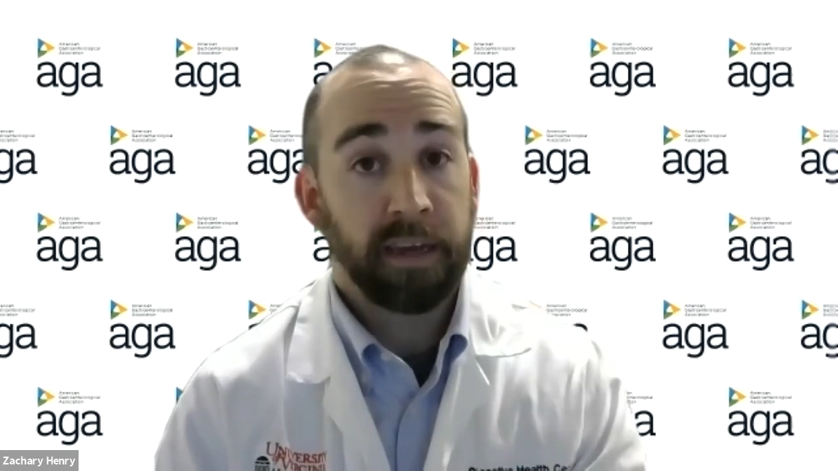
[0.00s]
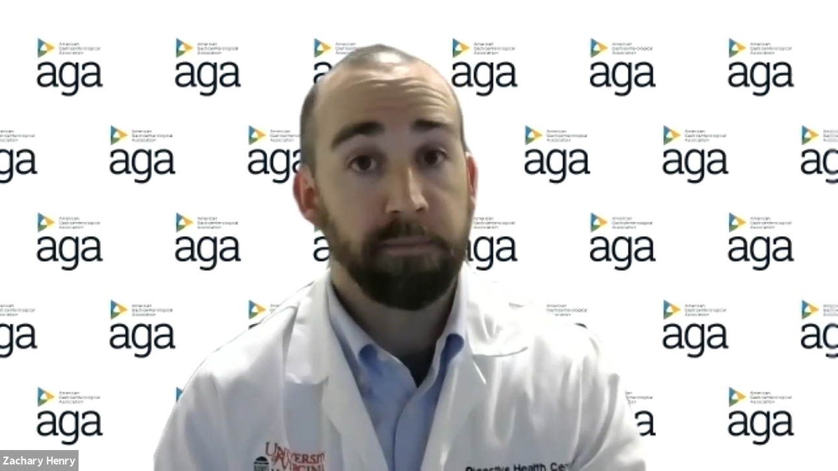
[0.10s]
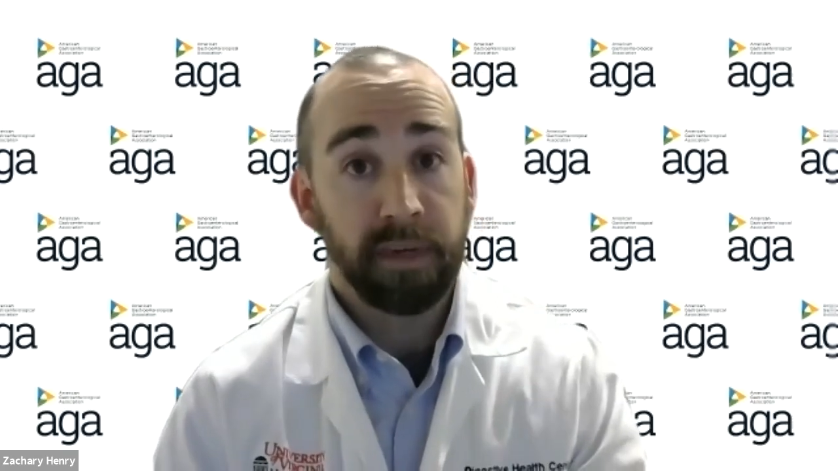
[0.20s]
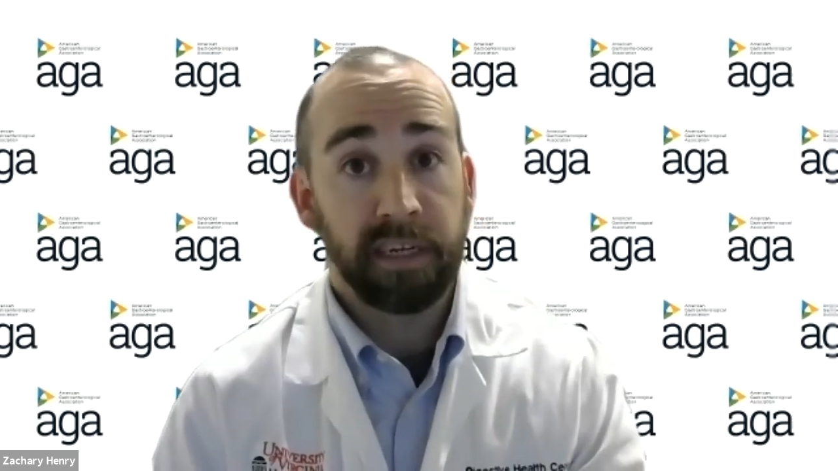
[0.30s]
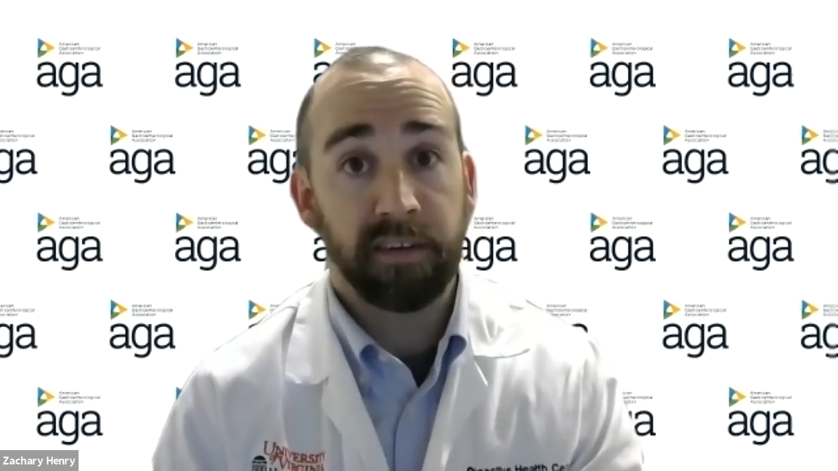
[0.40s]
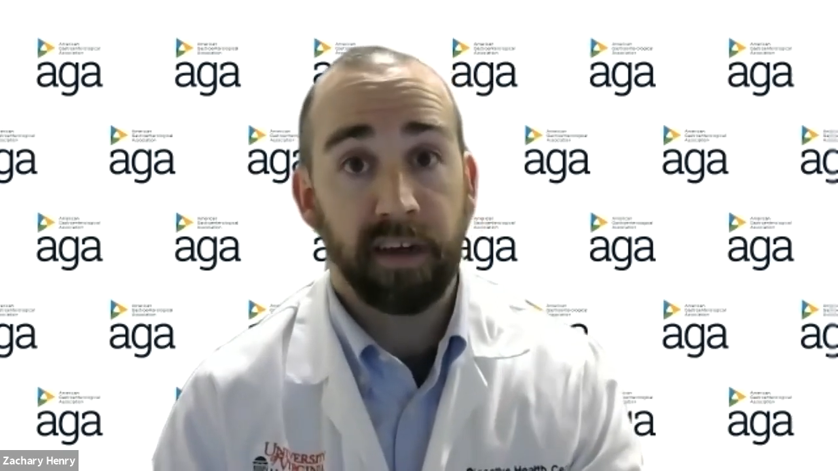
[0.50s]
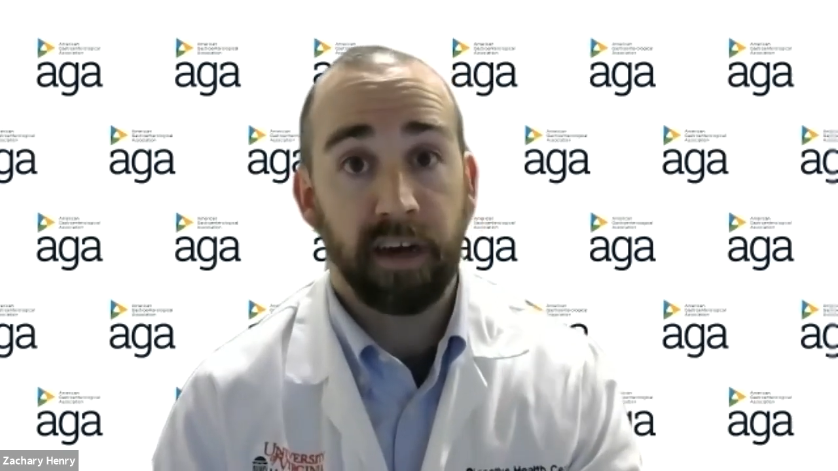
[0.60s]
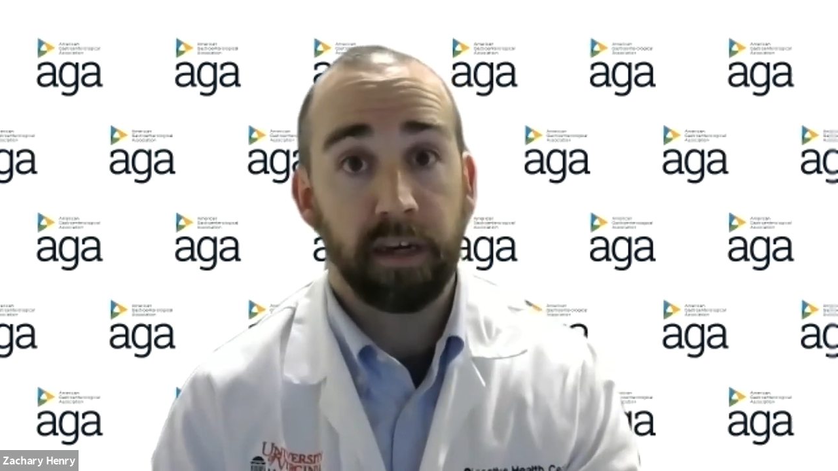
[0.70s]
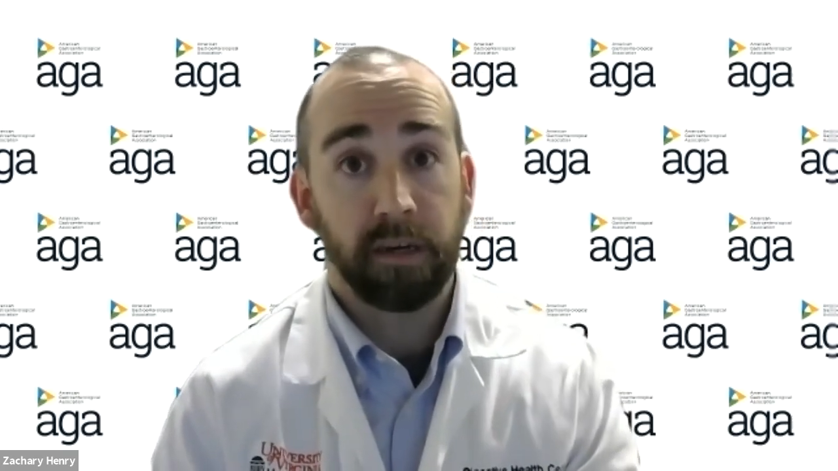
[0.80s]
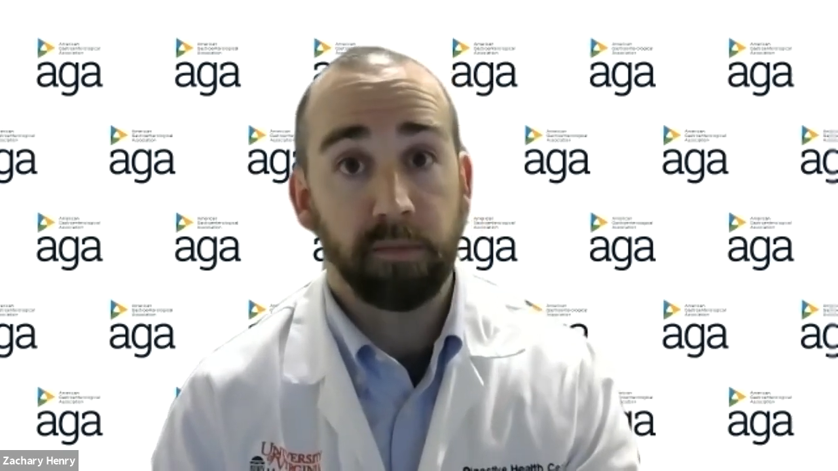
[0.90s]
And many
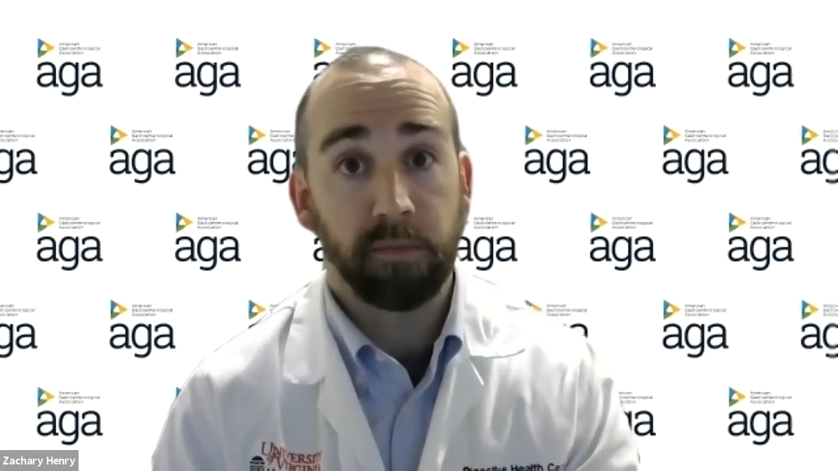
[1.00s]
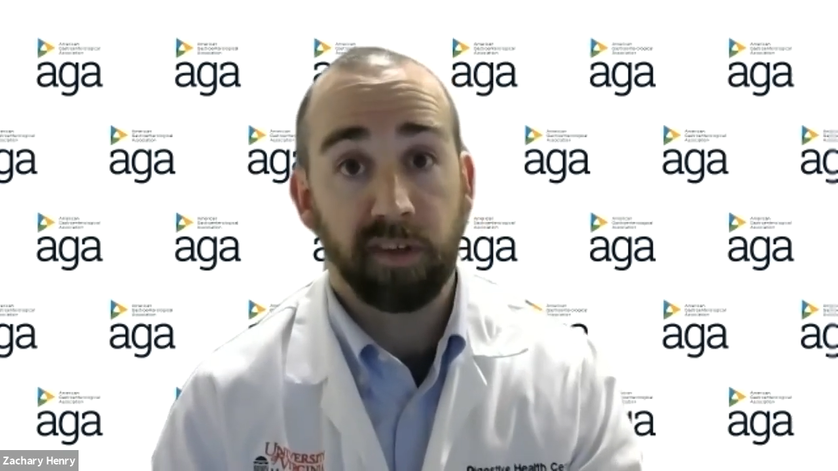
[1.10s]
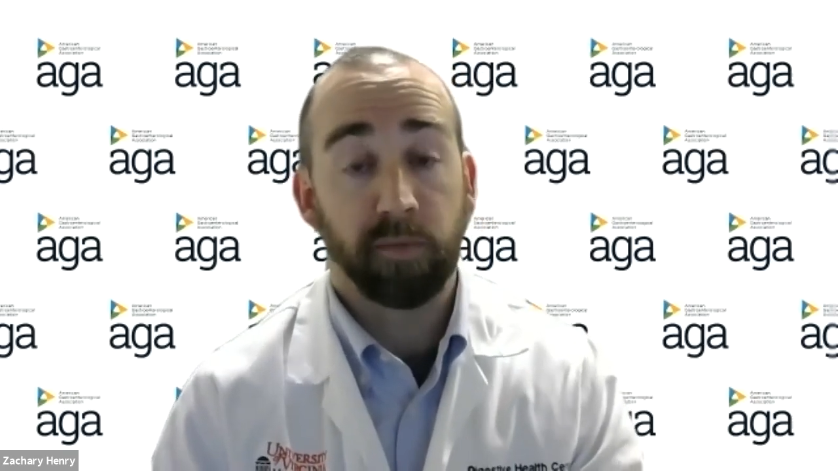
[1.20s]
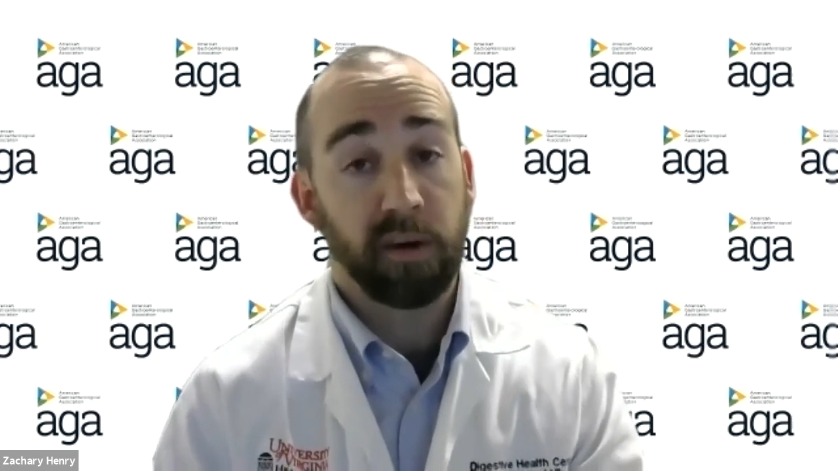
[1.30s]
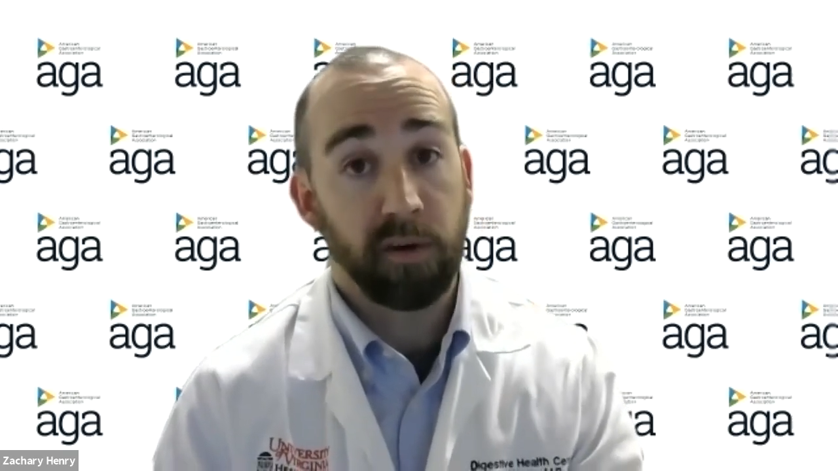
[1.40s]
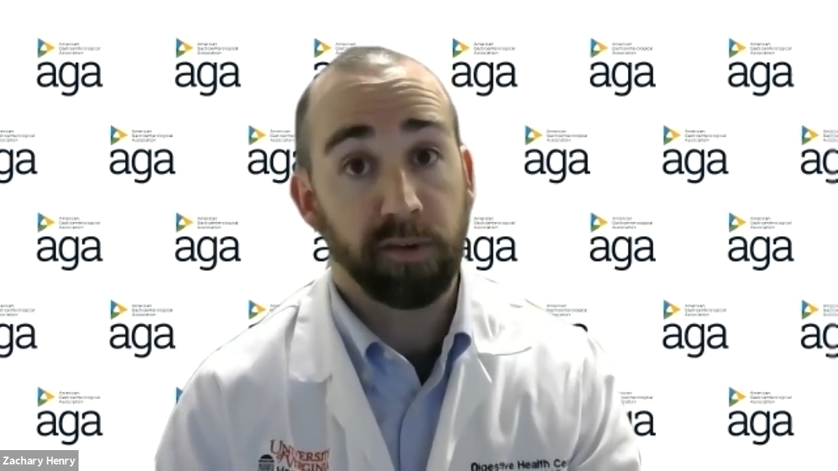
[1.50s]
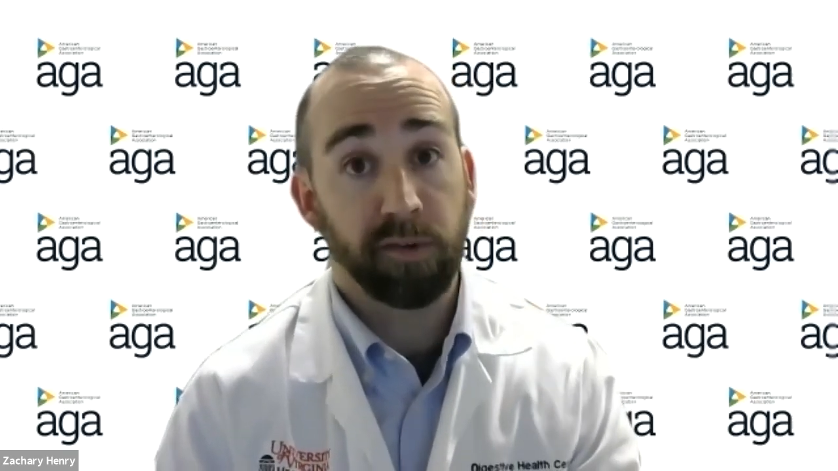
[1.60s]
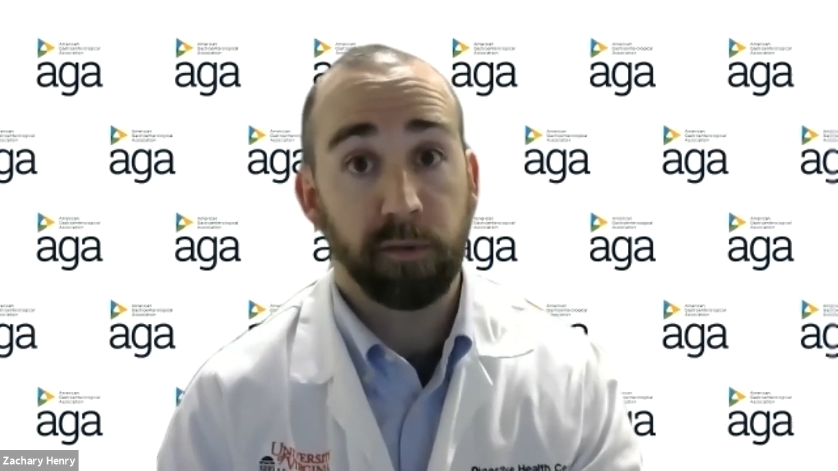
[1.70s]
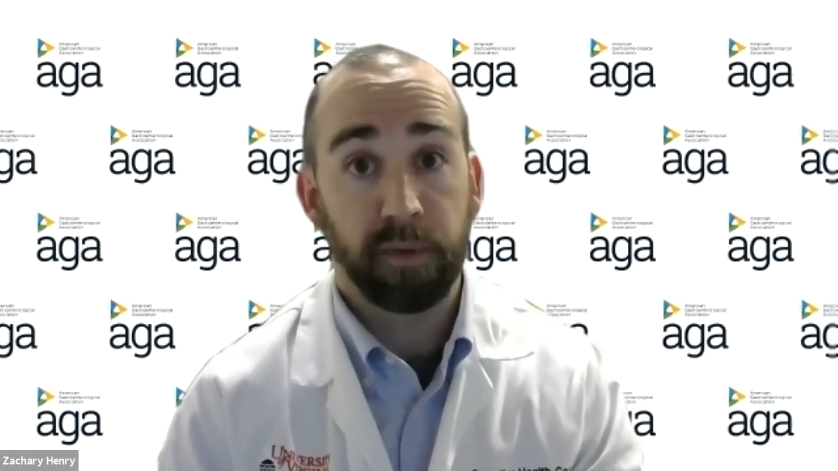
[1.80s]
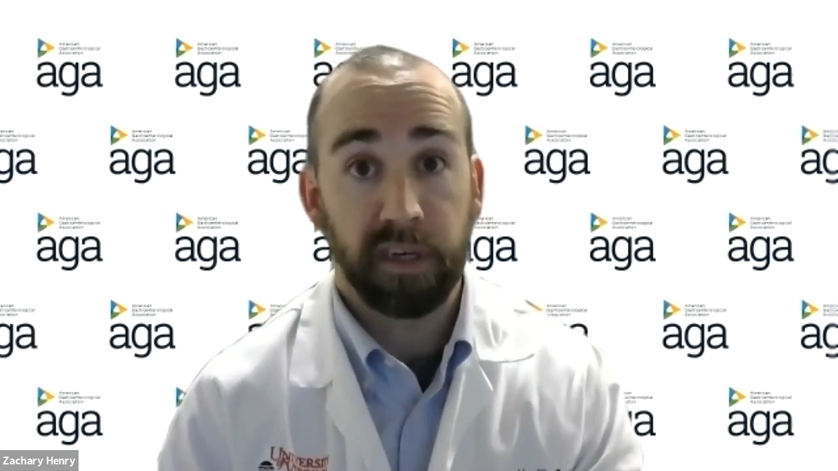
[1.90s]
times, this may
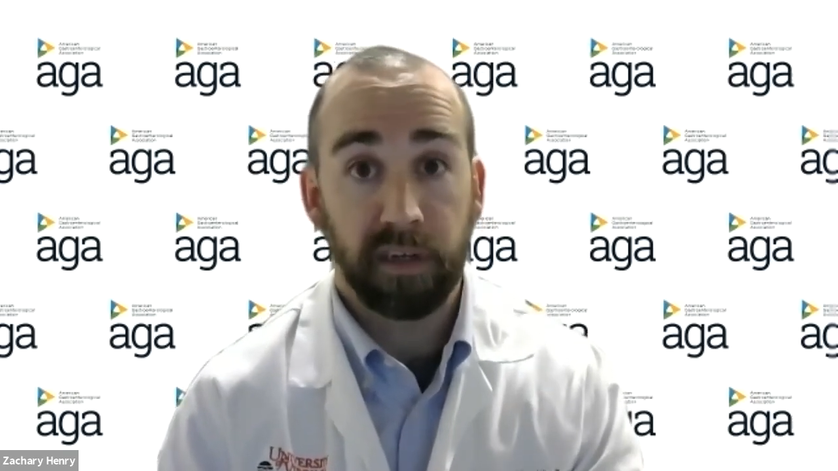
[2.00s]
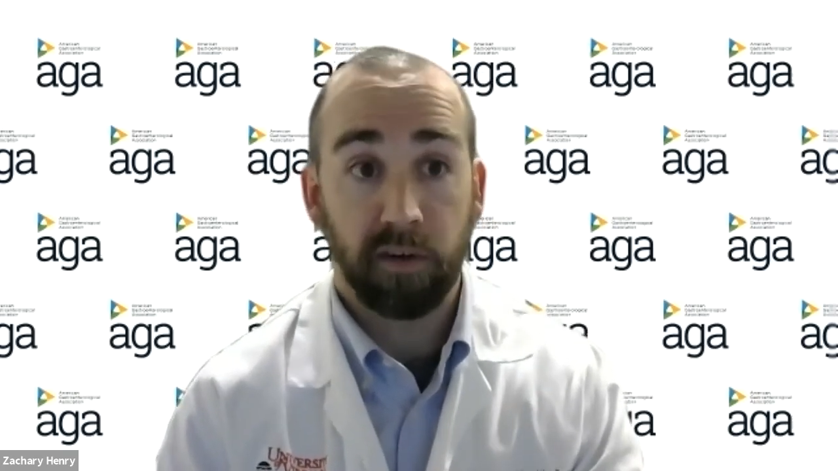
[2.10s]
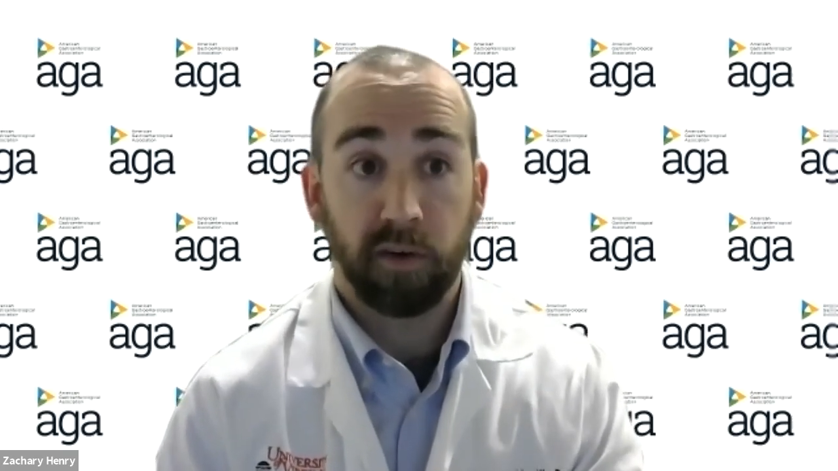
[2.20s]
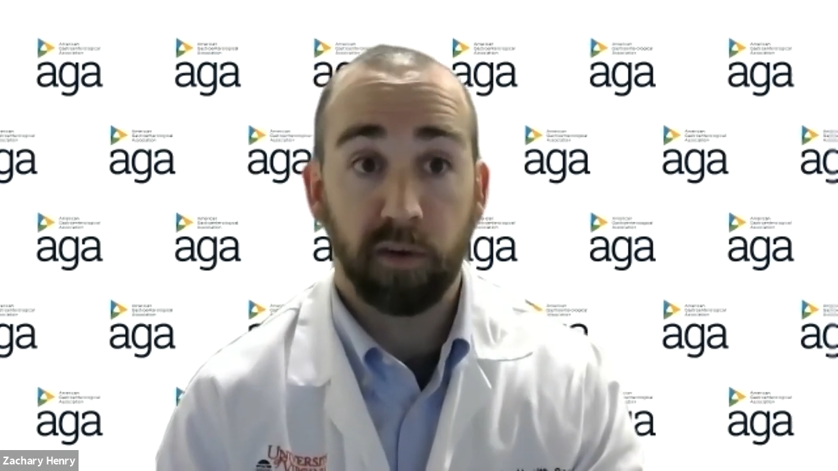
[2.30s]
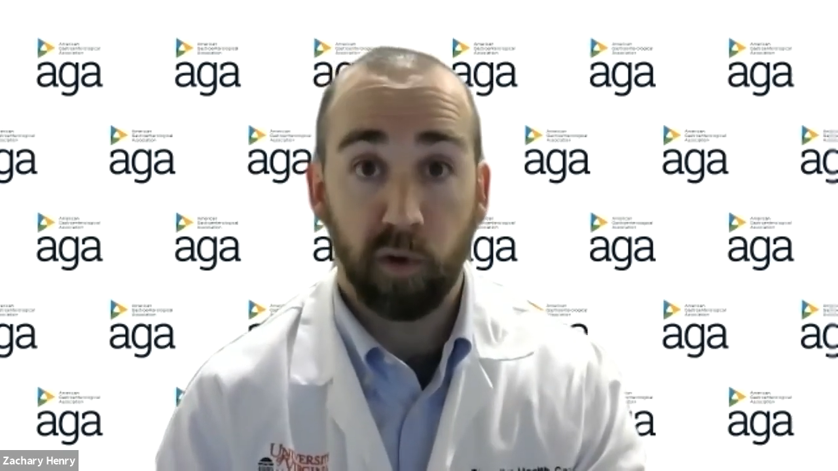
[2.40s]
also depend on